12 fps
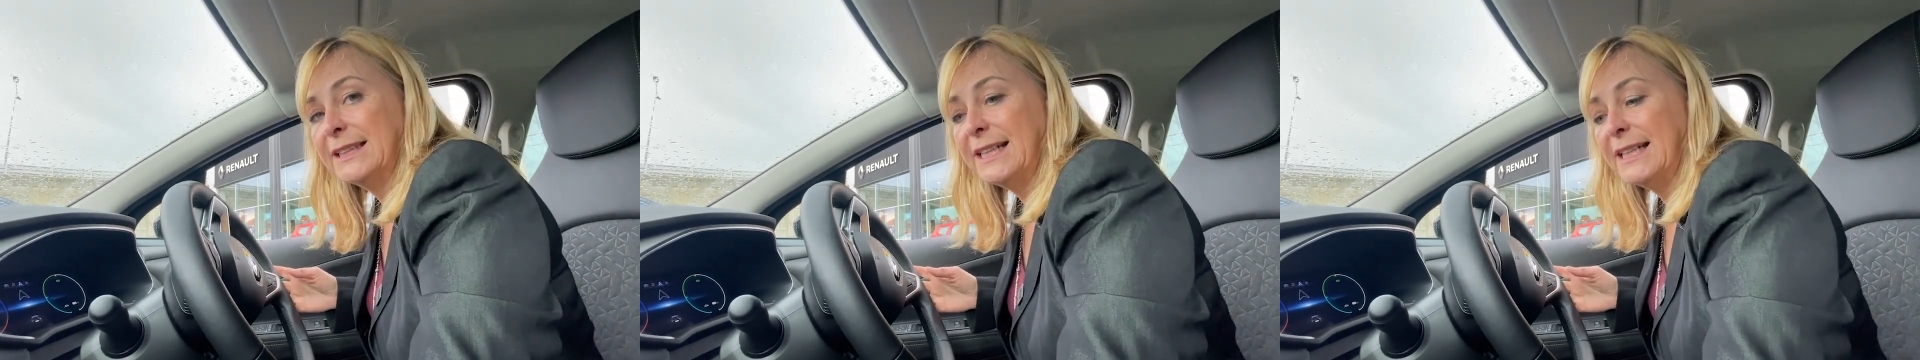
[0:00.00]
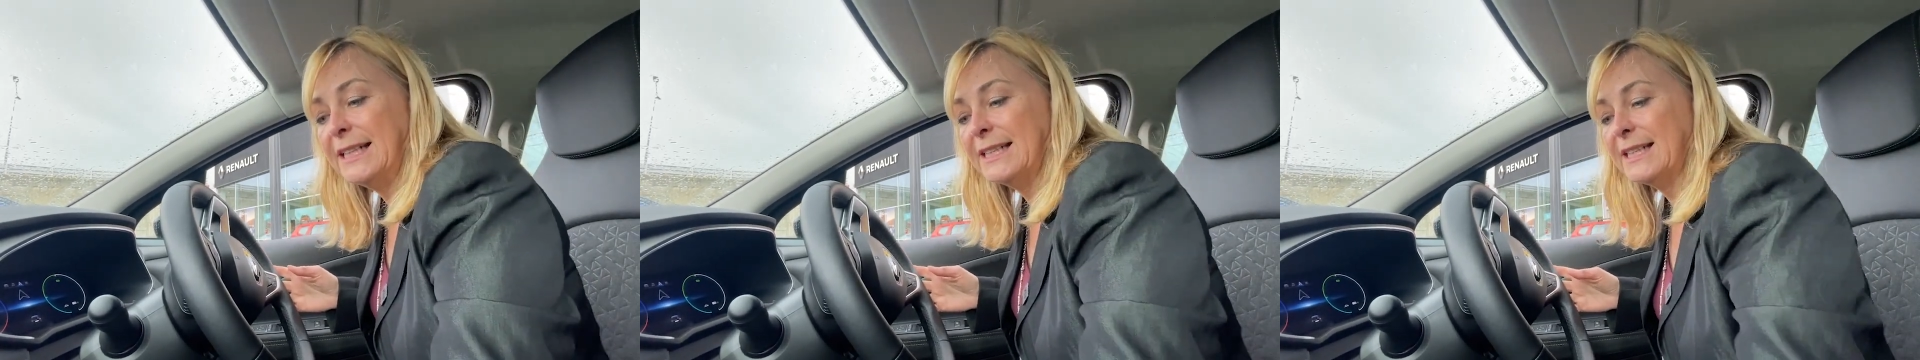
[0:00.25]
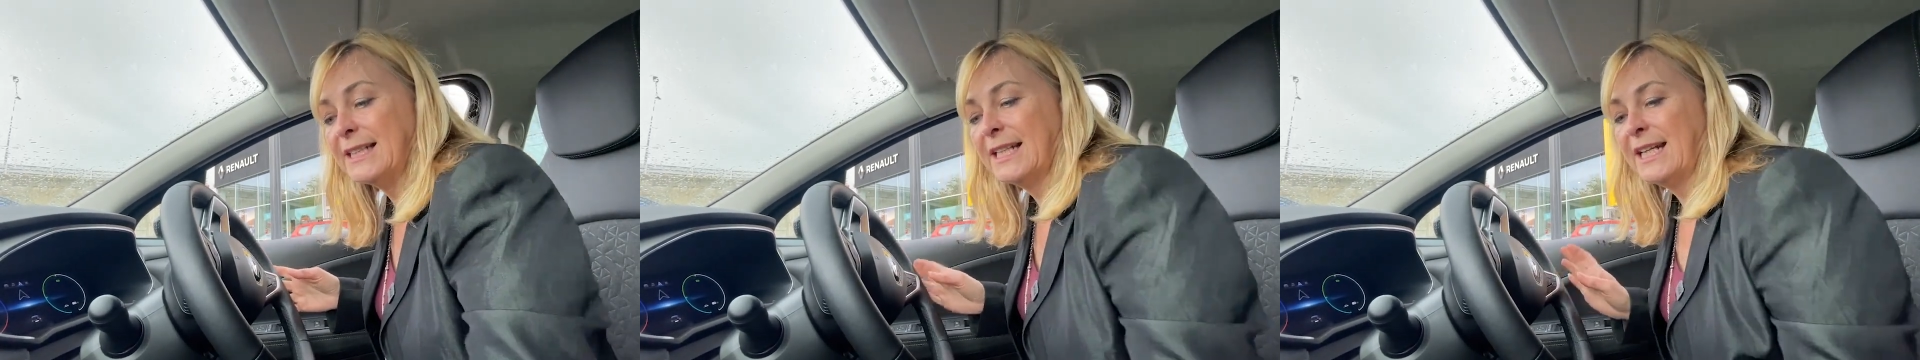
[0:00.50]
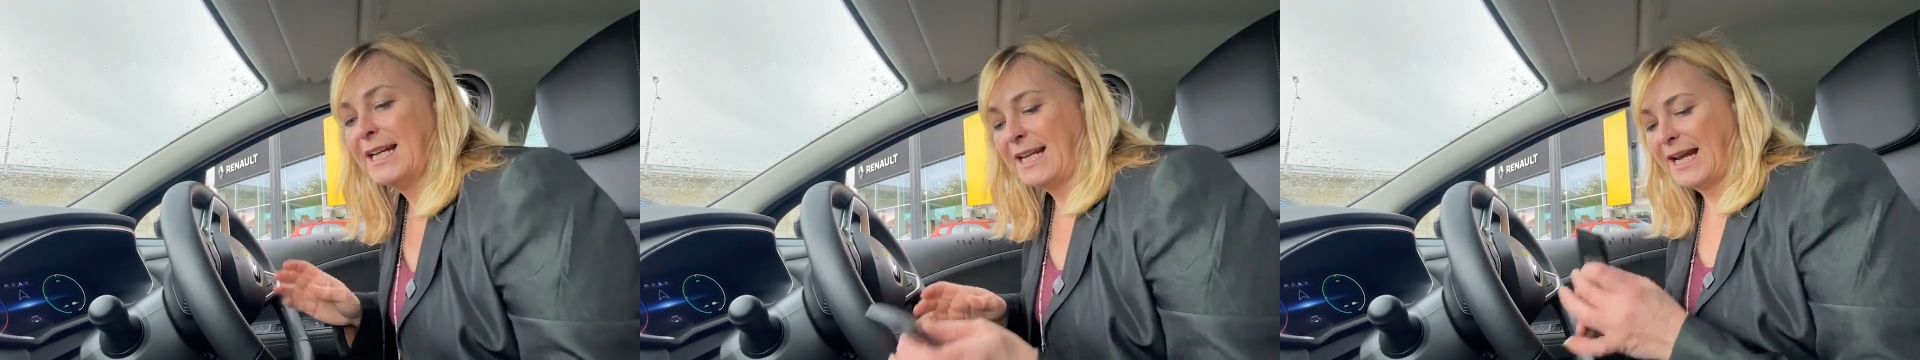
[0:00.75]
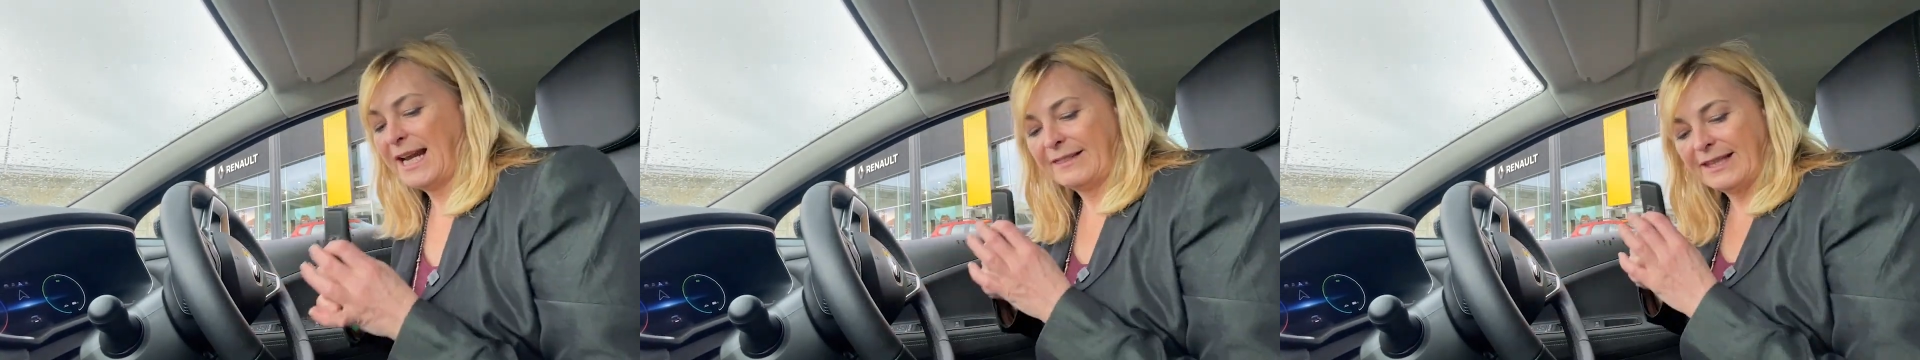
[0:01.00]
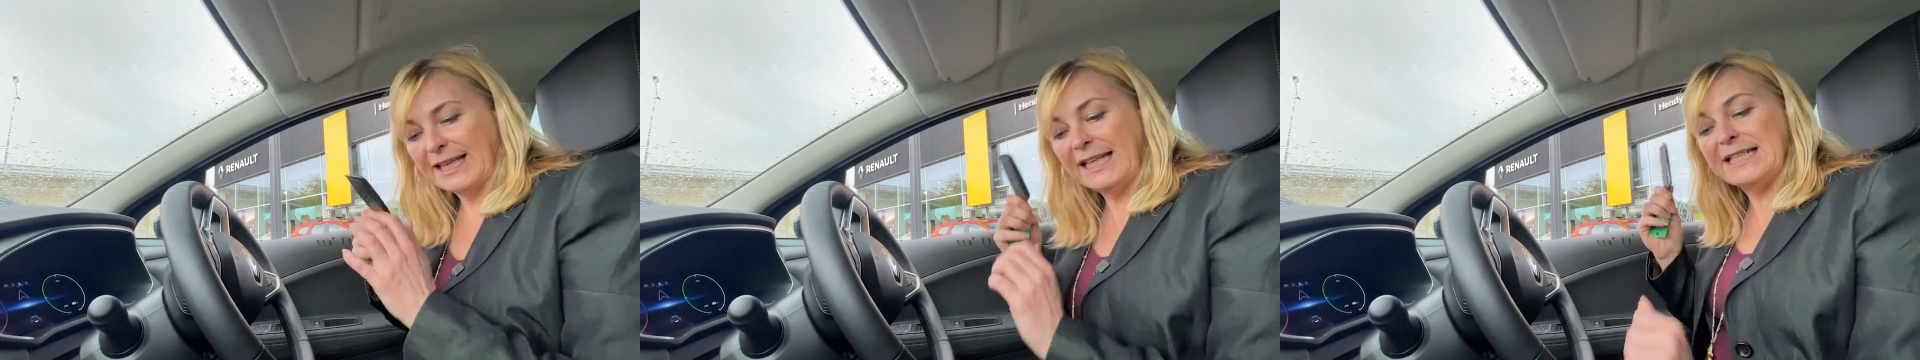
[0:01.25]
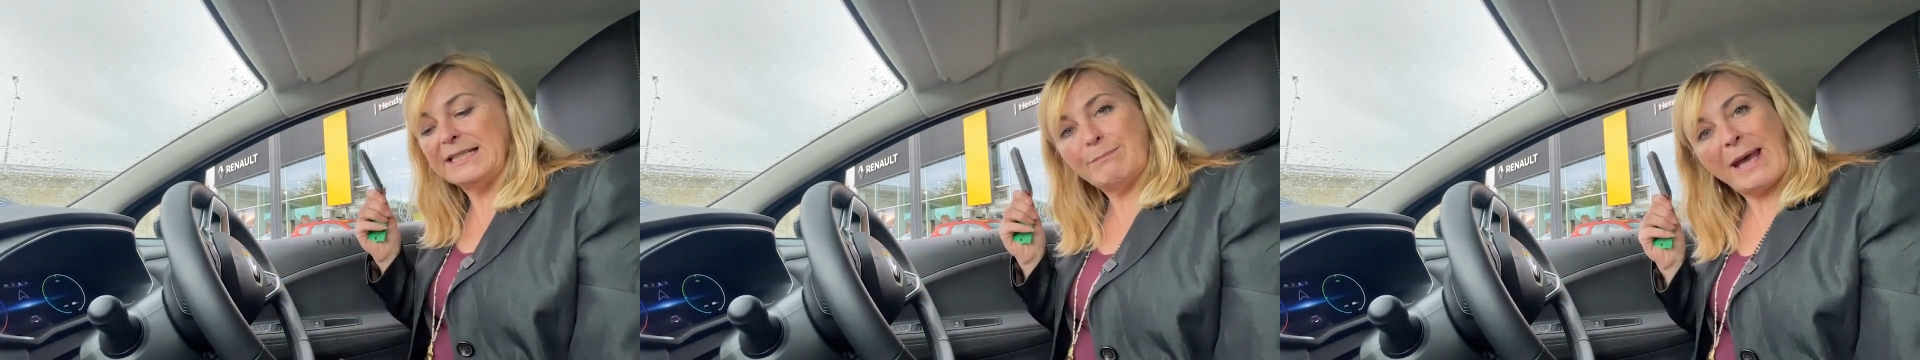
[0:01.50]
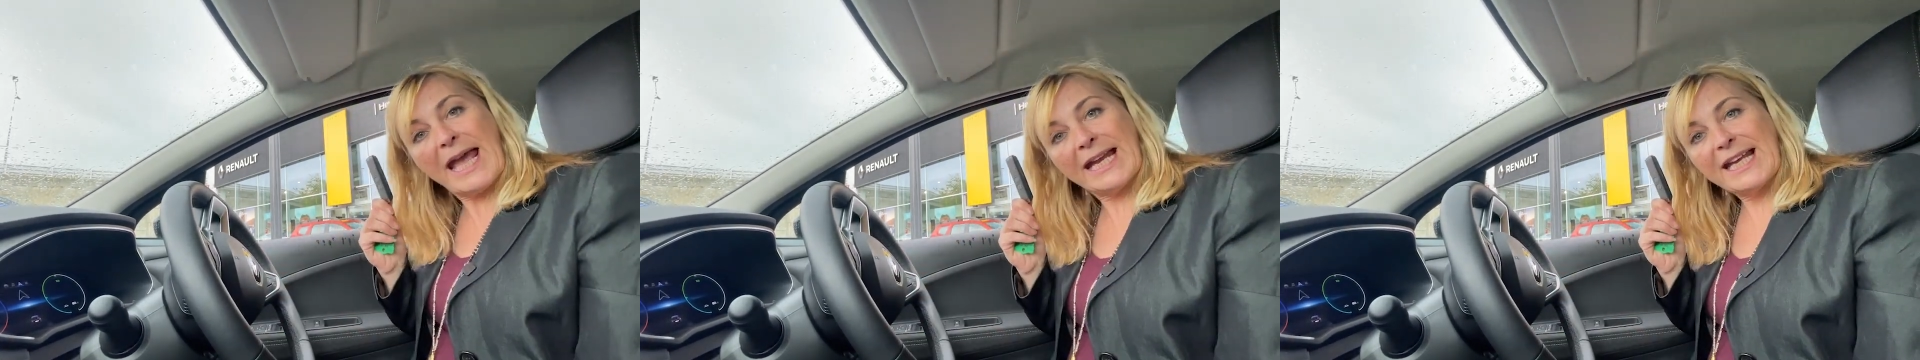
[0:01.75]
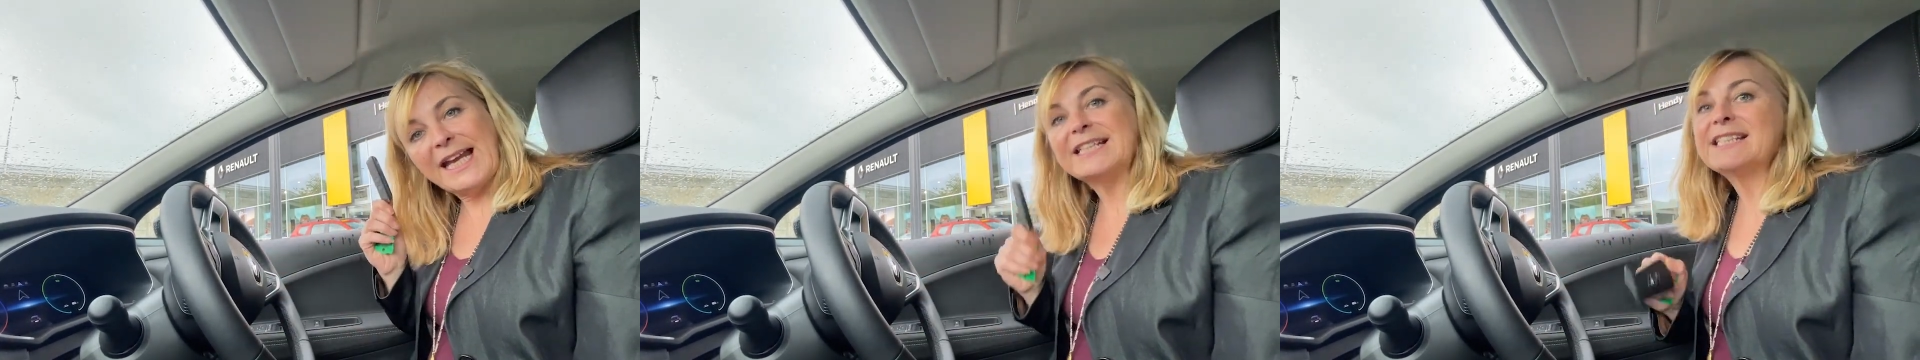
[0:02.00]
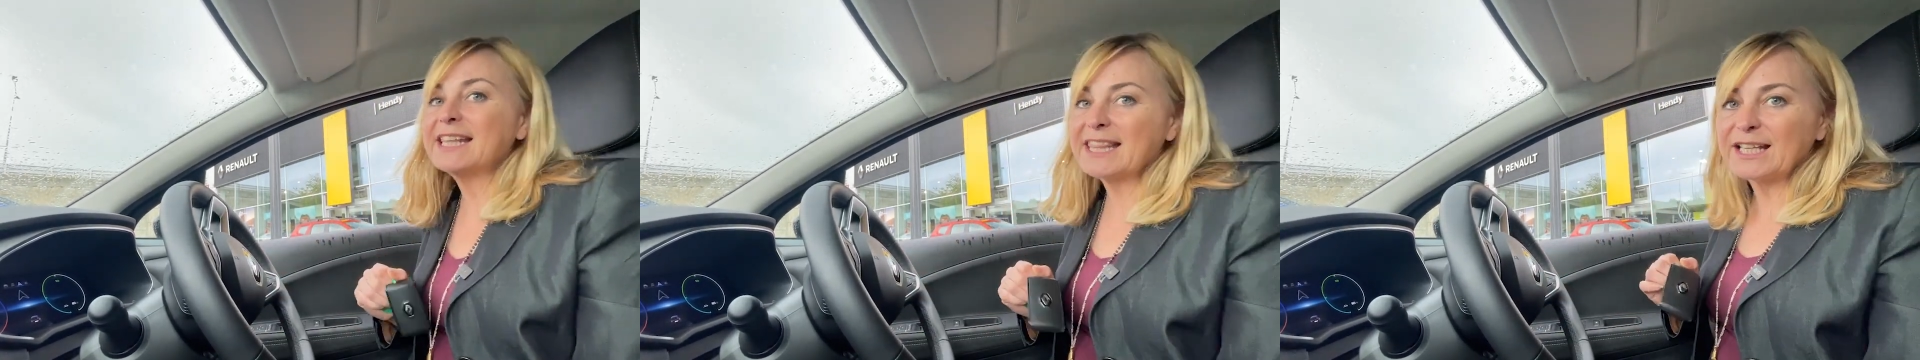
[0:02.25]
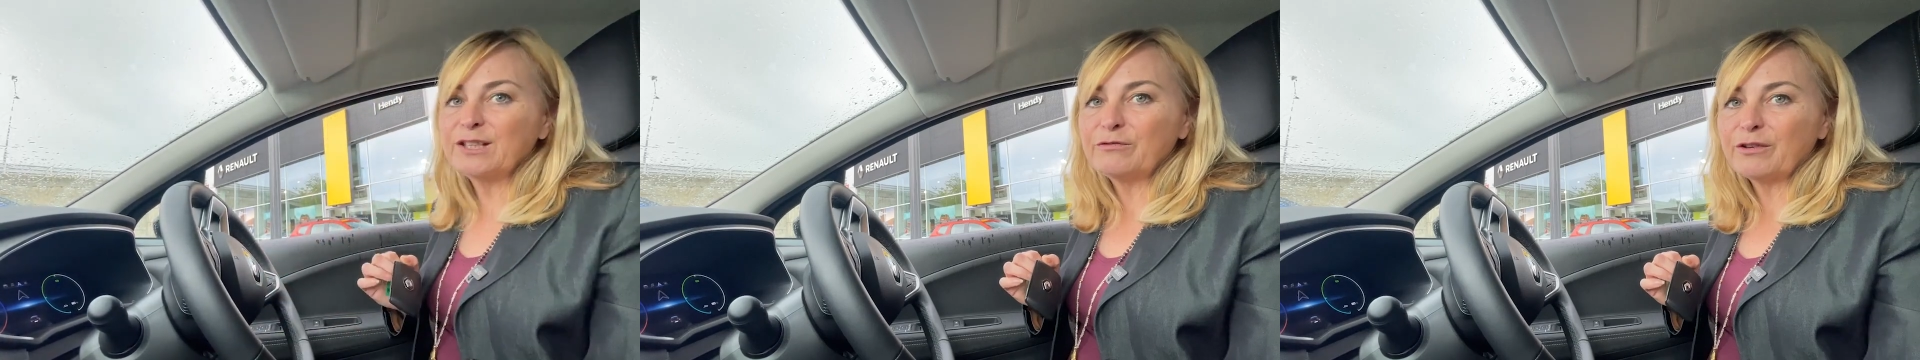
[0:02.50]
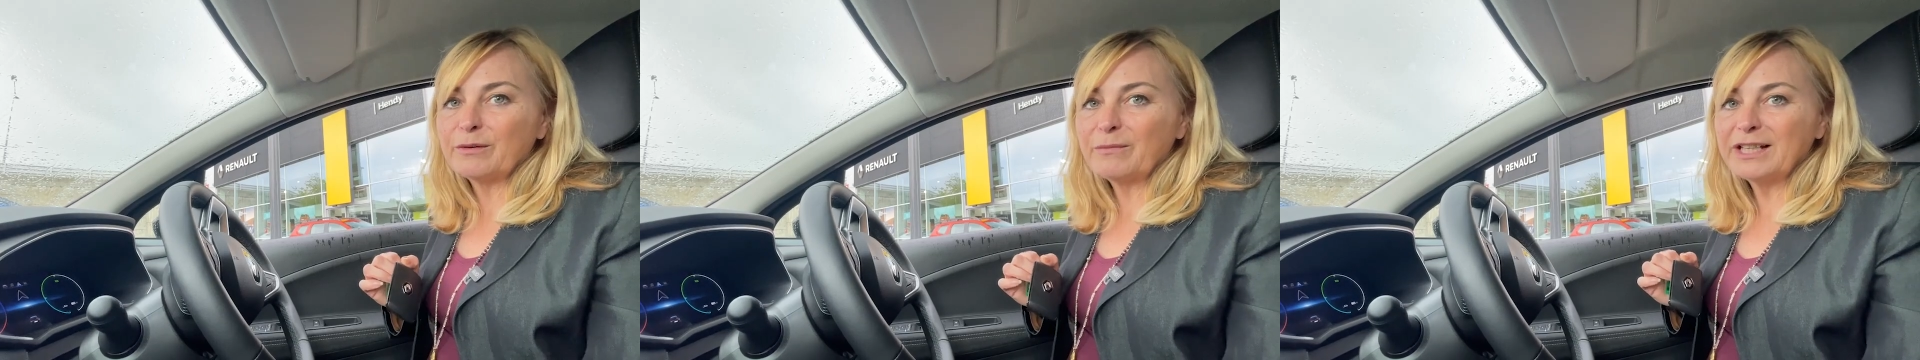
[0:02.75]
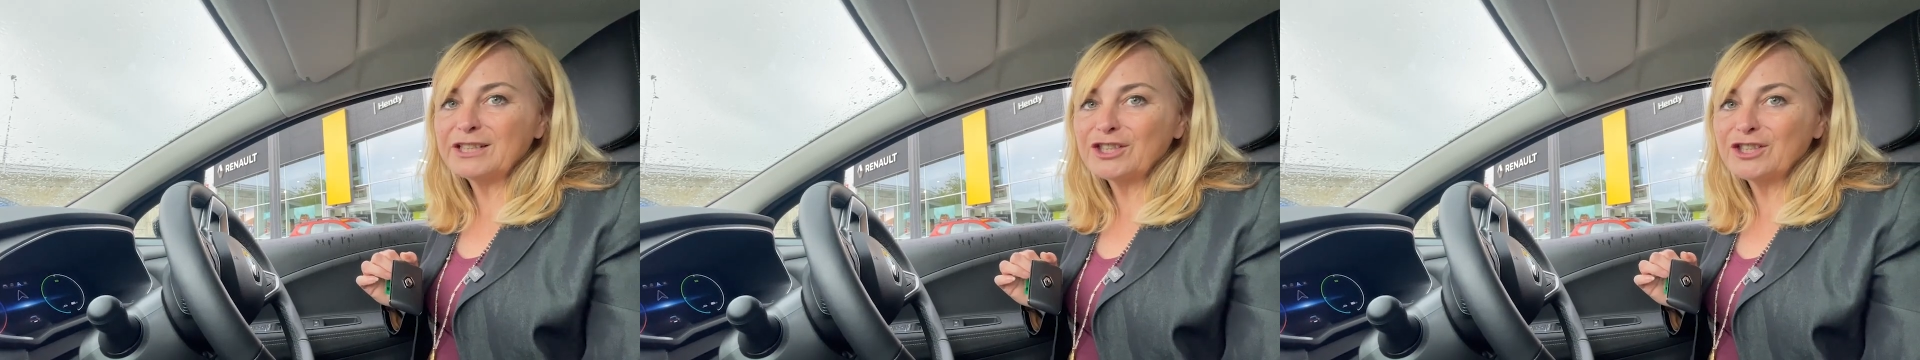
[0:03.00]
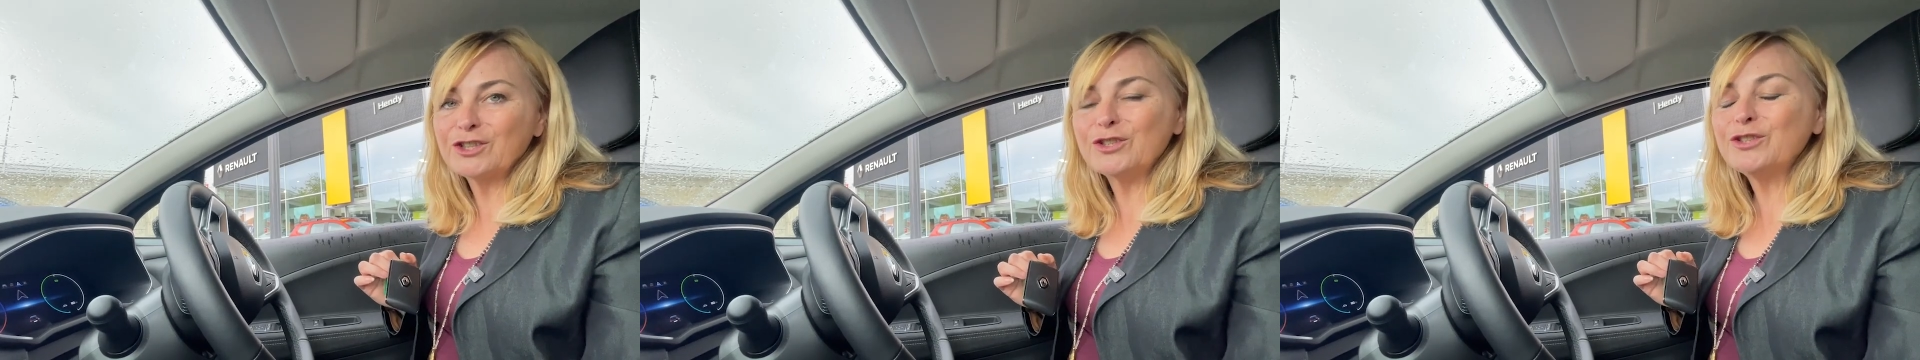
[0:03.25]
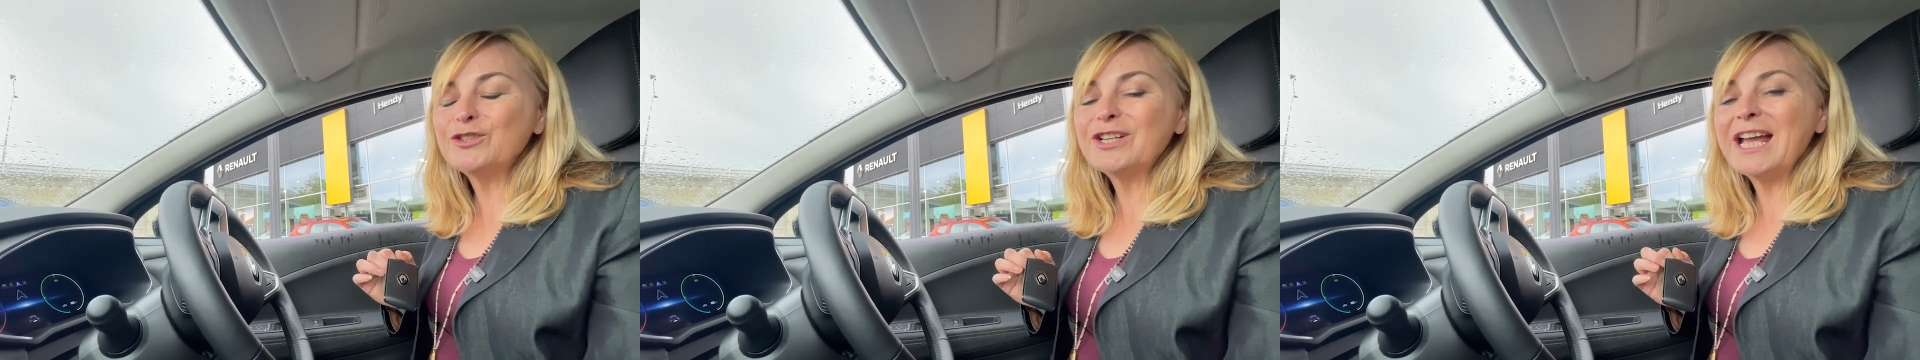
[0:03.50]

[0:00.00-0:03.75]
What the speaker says: is hand the keys back and say thank you very much to